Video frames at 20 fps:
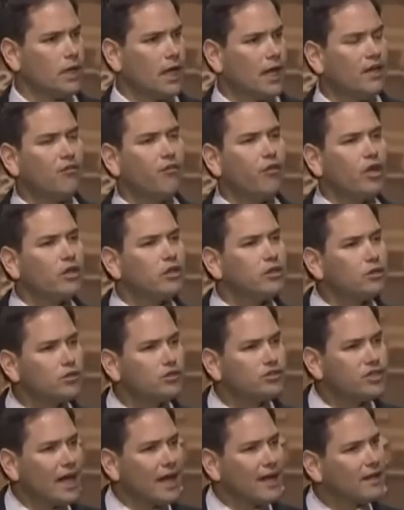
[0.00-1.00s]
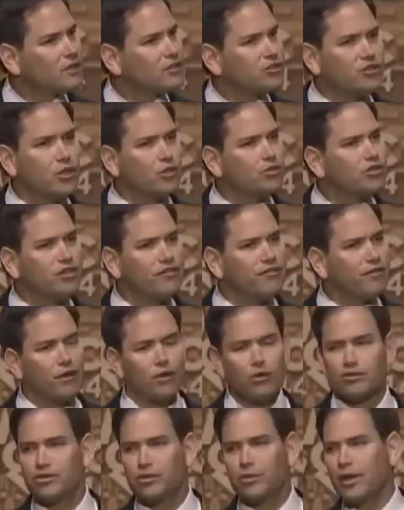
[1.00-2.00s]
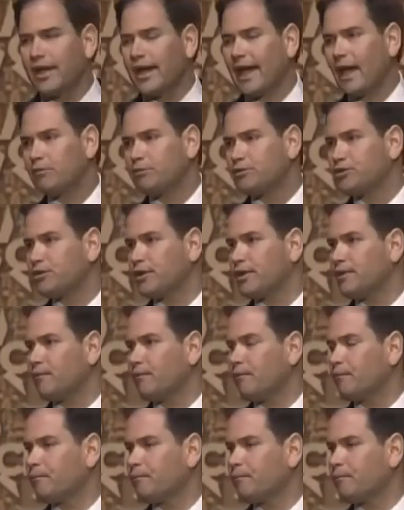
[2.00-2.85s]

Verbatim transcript: And if we lose that, it is so difficult to recapture it.